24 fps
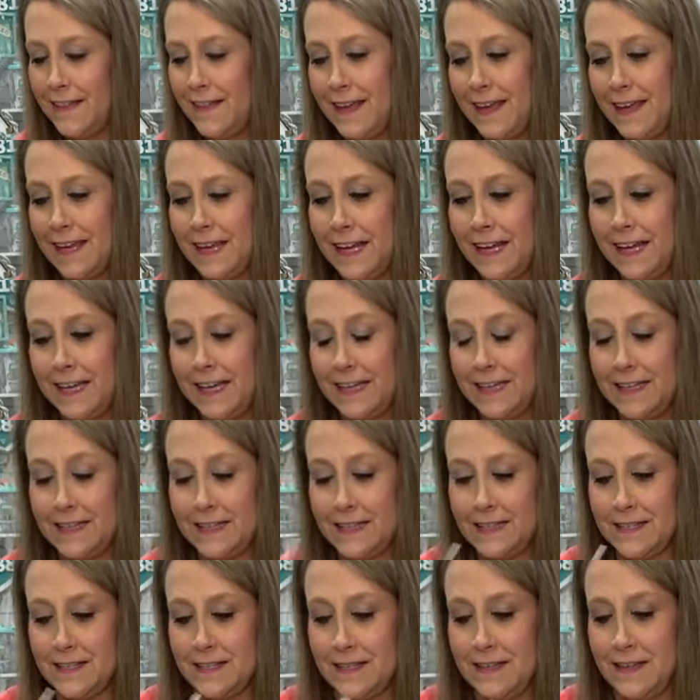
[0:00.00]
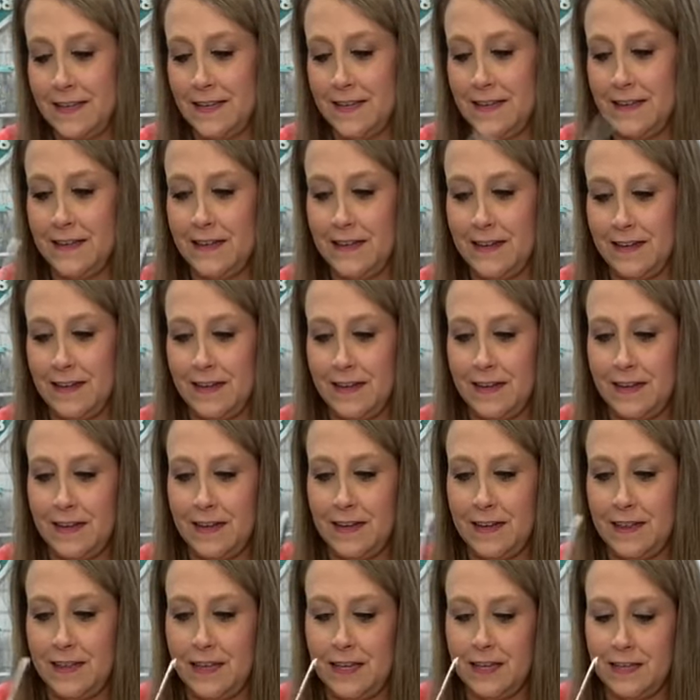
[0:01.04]
I think it is
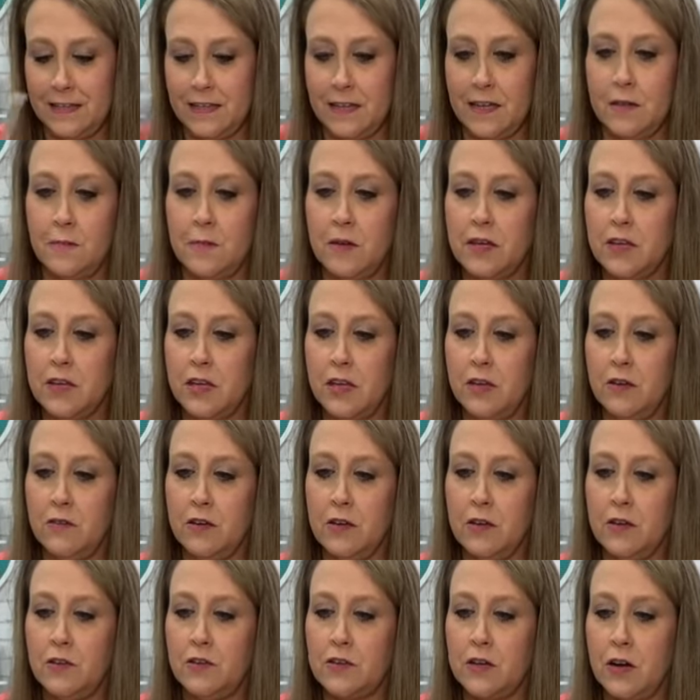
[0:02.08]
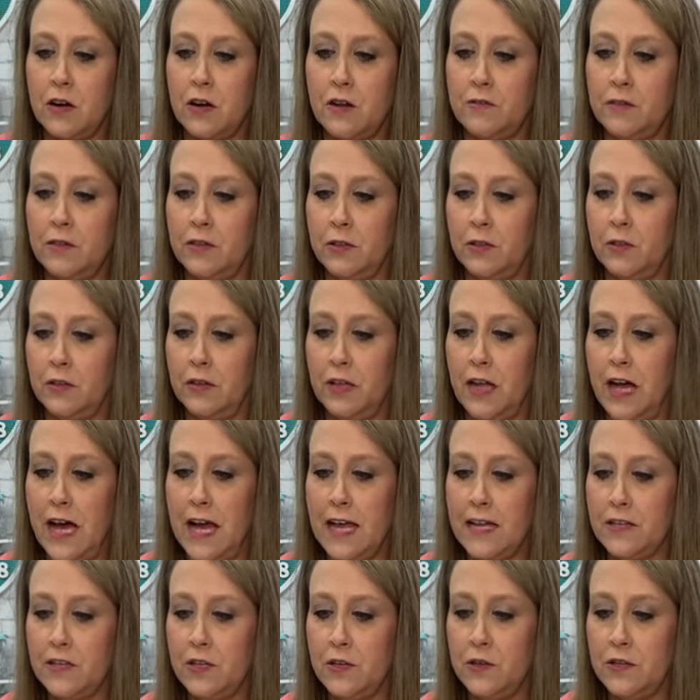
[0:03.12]
think it's gonna be cute. And you can turn on the little
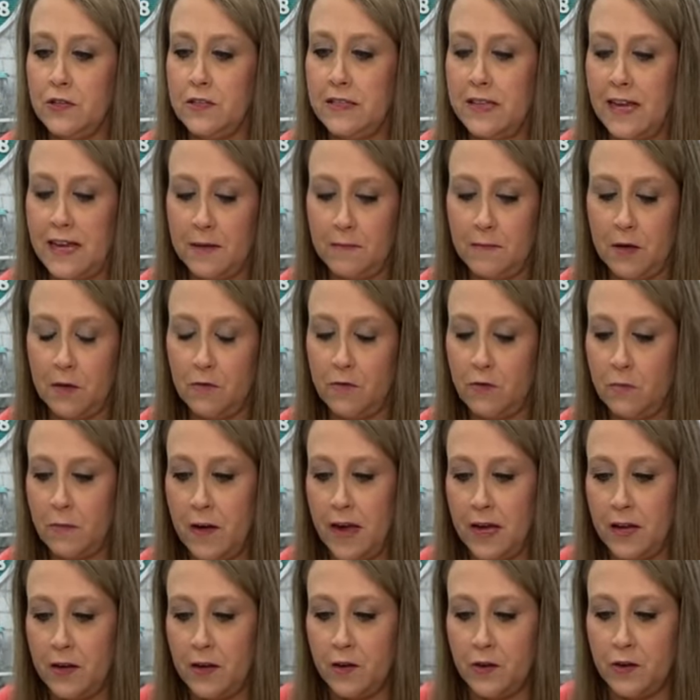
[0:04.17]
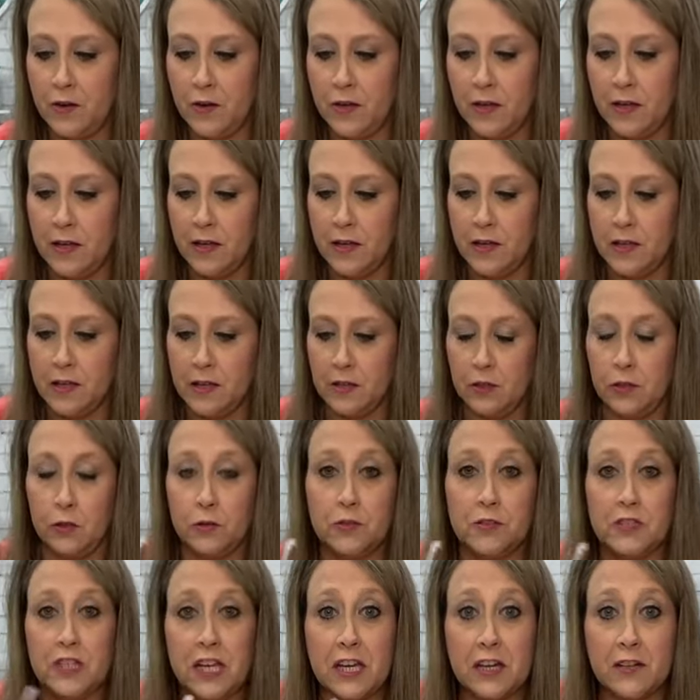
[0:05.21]
lights. You could set him over by your
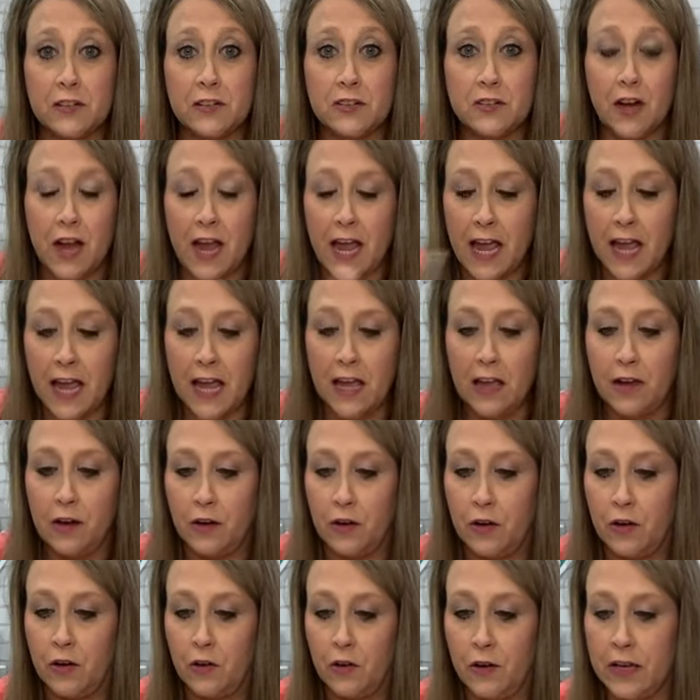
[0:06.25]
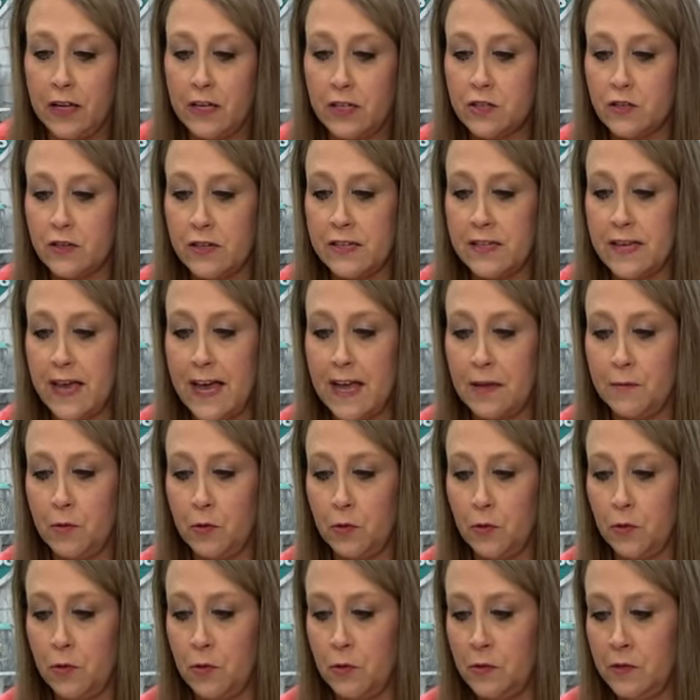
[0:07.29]
little tier tray or your entry
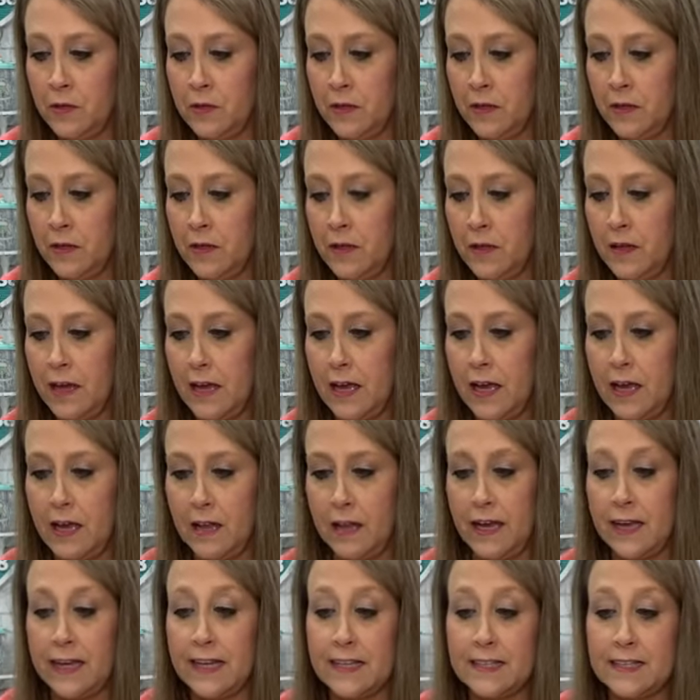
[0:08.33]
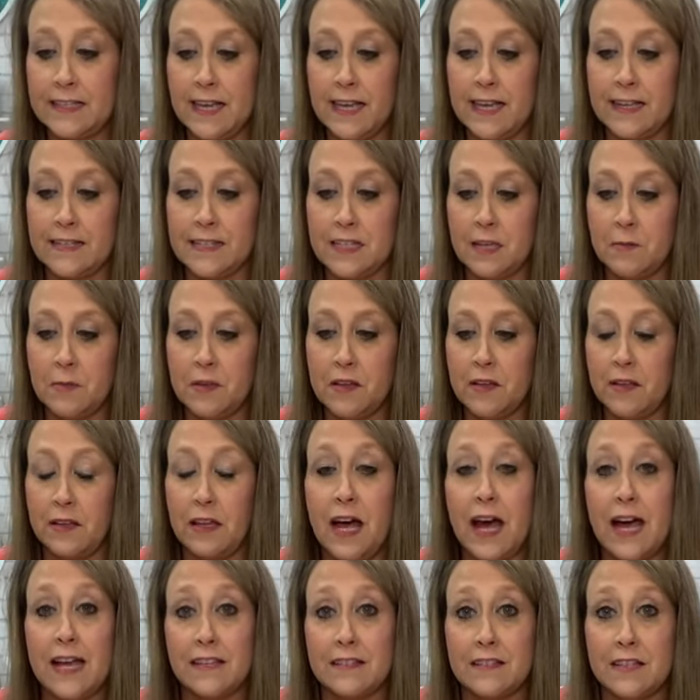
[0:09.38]
table. And like I said, some of the
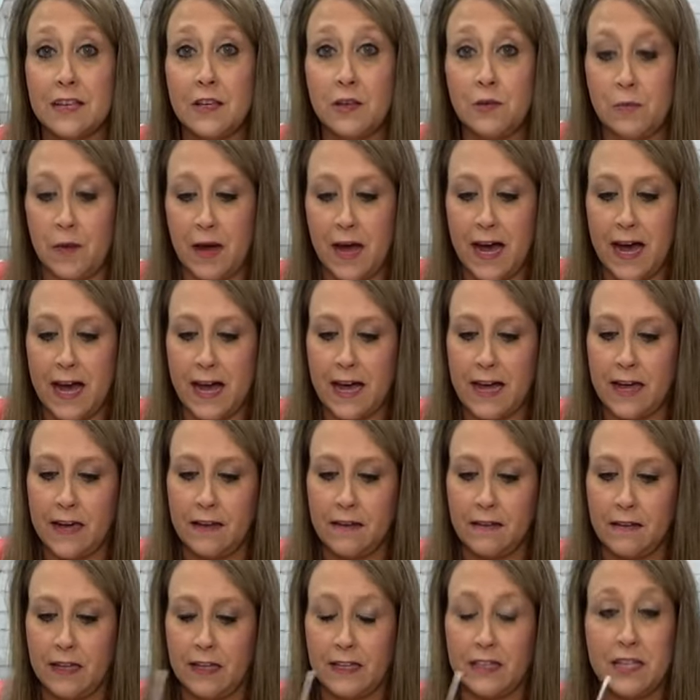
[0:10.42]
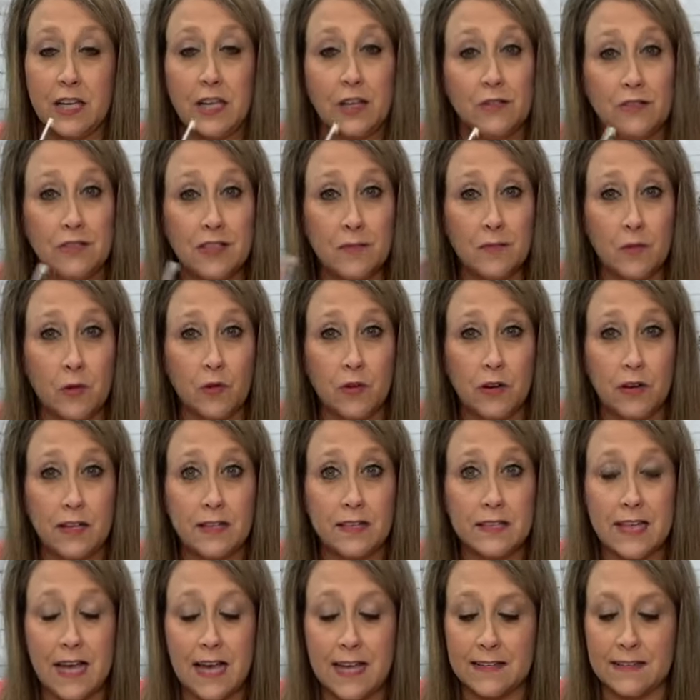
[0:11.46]
lights that you buy, like Tuesday
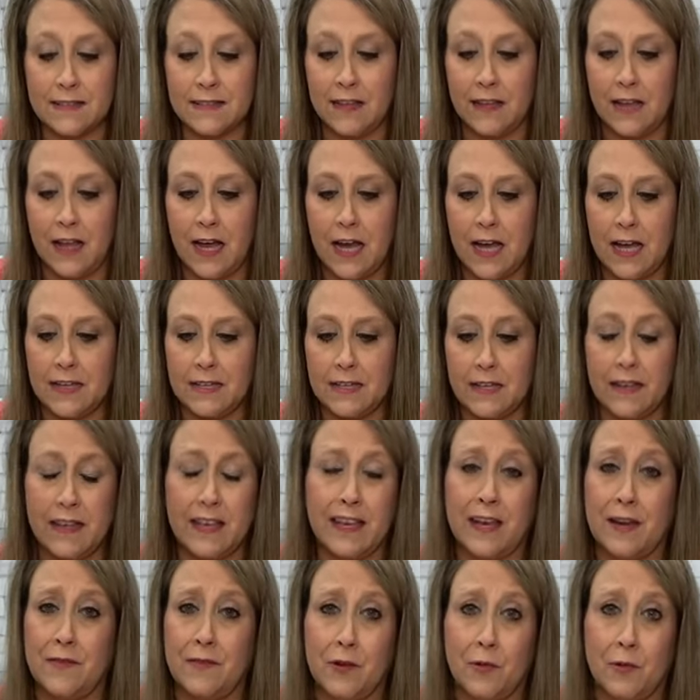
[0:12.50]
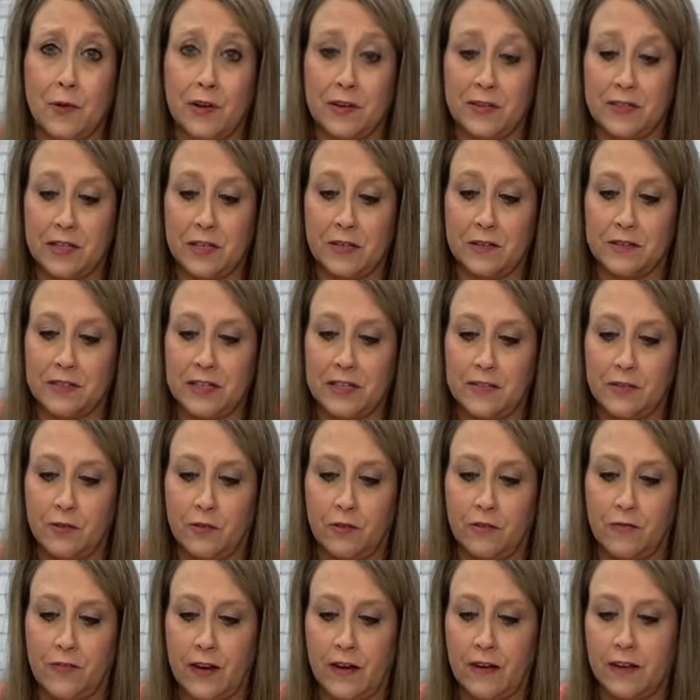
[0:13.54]
mornings has the lights. I think everywhere sells these
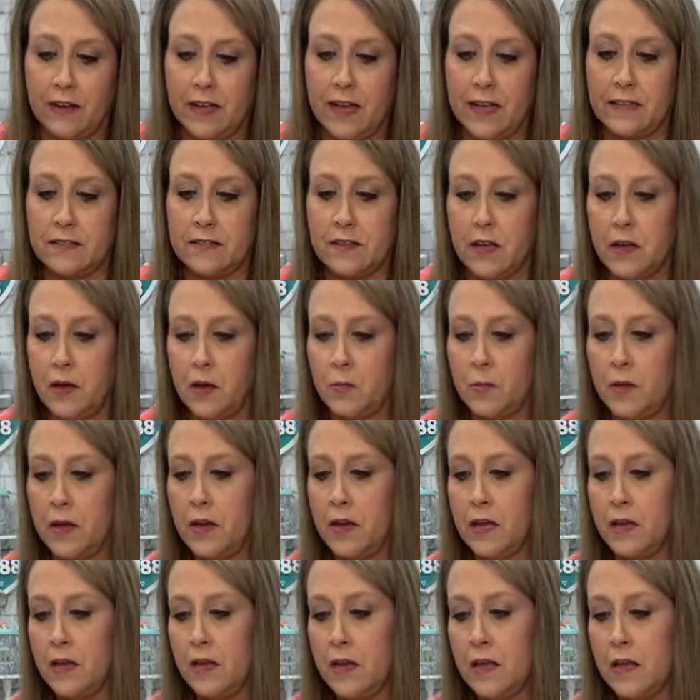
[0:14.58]
little fairy lights now, but